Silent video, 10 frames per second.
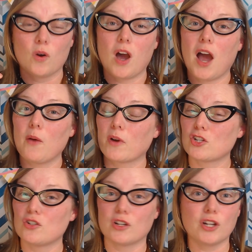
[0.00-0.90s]
I want
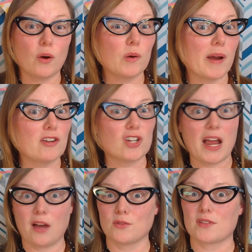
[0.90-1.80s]
you to go around your
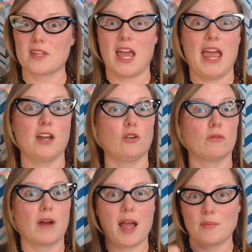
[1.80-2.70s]
house and
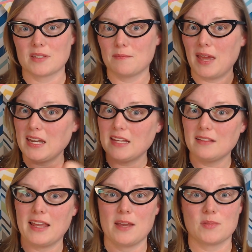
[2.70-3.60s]
grab as many
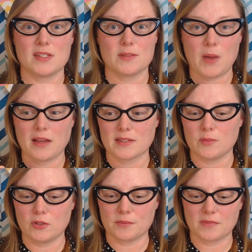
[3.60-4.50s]
lamps as possible.